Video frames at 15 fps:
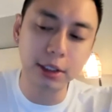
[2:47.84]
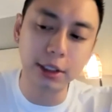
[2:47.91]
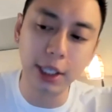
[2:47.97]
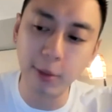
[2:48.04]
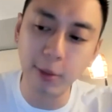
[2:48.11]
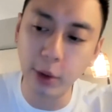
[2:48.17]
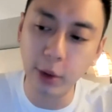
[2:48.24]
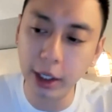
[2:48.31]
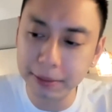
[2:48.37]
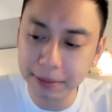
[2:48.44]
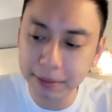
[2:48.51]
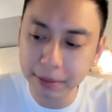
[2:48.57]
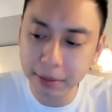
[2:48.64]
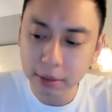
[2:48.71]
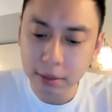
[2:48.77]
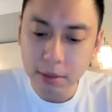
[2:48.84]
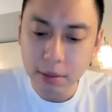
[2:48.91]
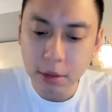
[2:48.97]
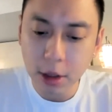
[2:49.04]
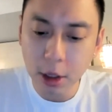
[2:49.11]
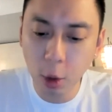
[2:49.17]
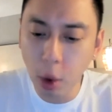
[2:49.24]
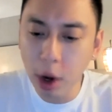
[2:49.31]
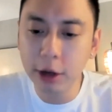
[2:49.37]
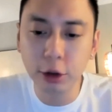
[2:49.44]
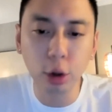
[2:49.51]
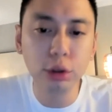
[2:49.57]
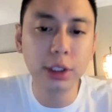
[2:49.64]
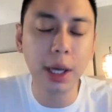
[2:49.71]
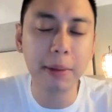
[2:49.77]
the same way, what are
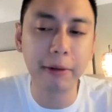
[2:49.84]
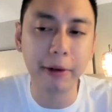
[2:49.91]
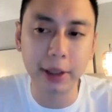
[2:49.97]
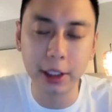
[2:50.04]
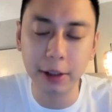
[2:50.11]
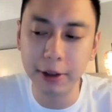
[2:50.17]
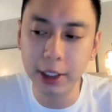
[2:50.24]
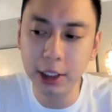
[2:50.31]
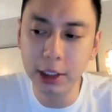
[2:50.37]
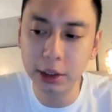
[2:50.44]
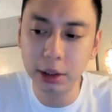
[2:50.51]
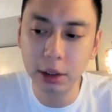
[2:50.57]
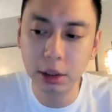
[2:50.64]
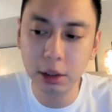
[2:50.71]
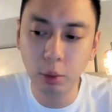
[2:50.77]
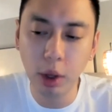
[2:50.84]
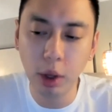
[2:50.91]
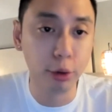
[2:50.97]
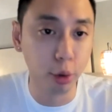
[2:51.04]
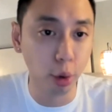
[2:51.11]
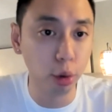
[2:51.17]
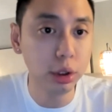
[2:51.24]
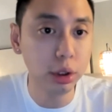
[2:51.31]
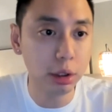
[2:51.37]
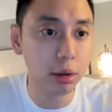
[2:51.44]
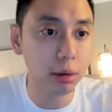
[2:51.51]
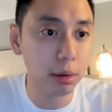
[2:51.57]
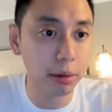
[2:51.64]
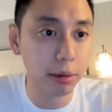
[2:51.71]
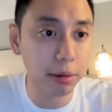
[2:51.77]
those type of activities? Well, those
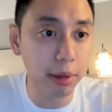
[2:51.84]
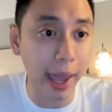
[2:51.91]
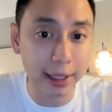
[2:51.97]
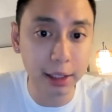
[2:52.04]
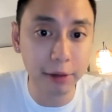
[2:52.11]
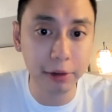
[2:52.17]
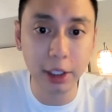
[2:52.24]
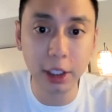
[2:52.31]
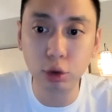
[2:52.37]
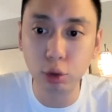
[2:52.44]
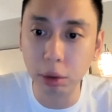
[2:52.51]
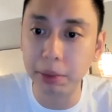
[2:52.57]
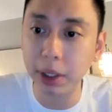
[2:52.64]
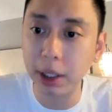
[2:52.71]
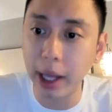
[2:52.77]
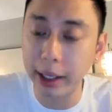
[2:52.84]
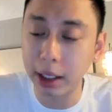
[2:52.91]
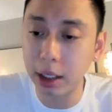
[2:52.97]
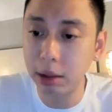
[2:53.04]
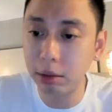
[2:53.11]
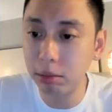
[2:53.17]
activities would be like